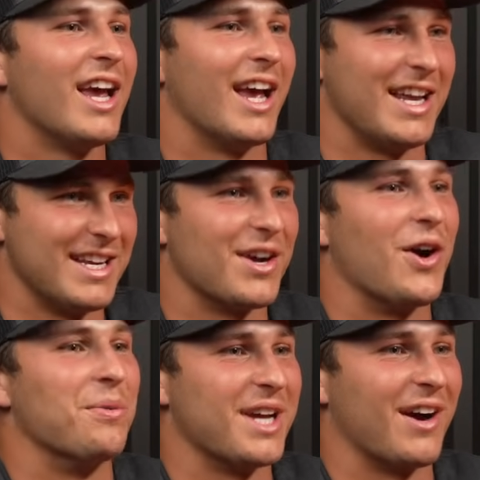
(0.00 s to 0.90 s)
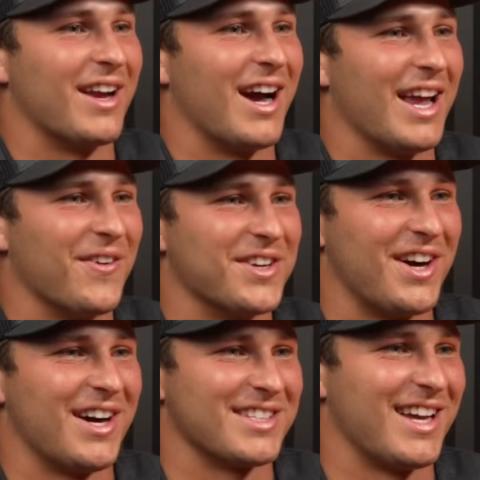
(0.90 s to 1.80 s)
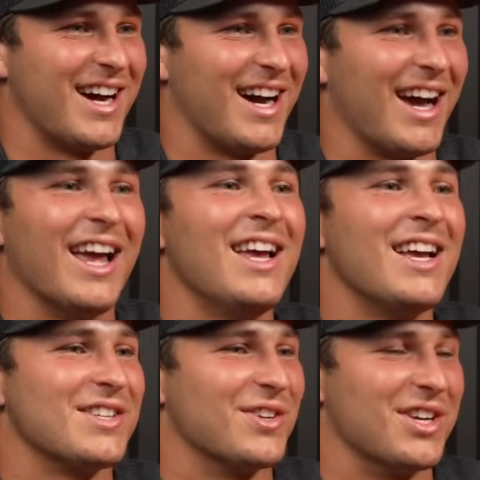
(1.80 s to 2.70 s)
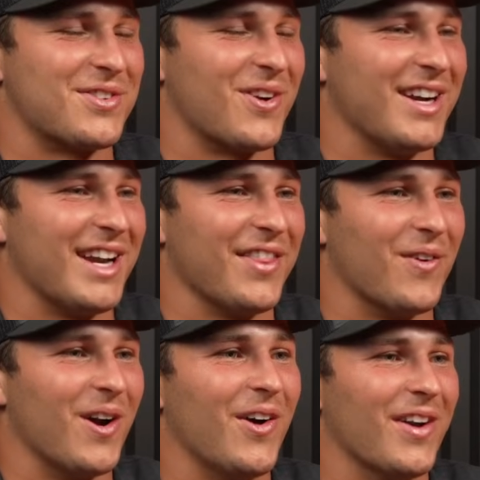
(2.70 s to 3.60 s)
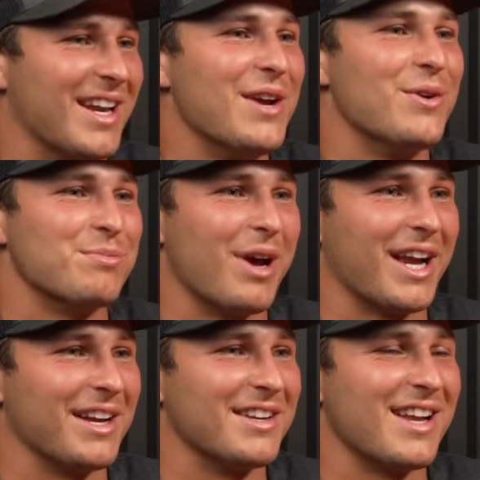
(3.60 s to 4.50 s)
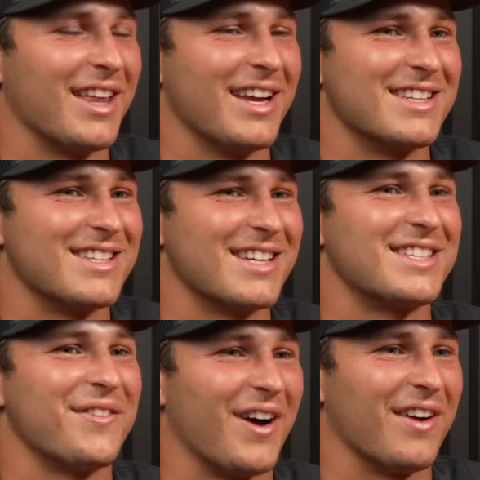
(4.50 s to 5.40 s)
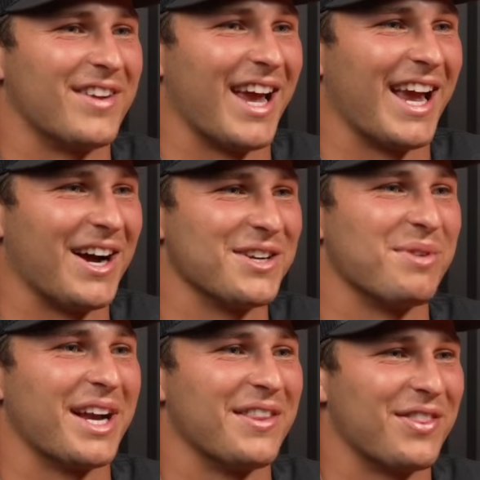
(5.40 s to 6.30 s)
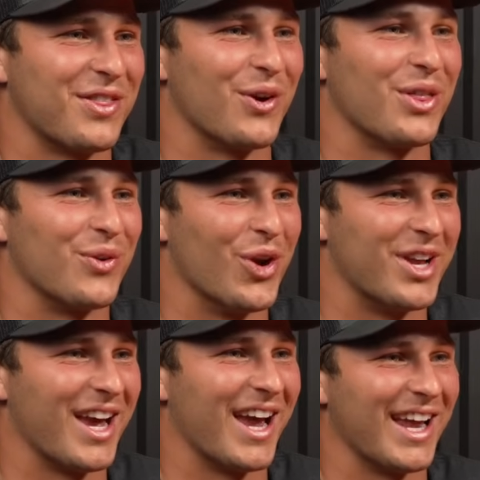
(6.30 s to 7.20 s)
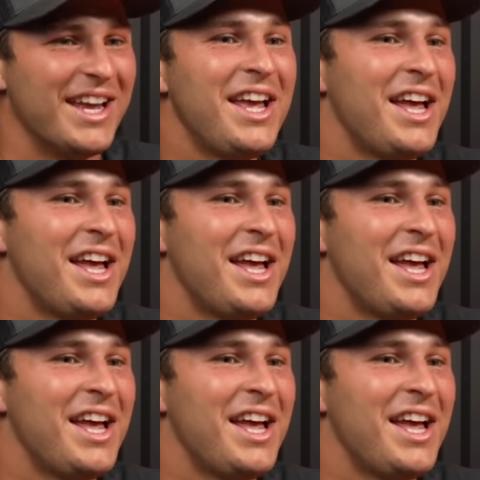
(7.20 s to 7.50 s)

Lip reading: And he's a hometown guy. He went to Austin High, so just right down the road. And he was making, I think, $65K, and I was making $33K. And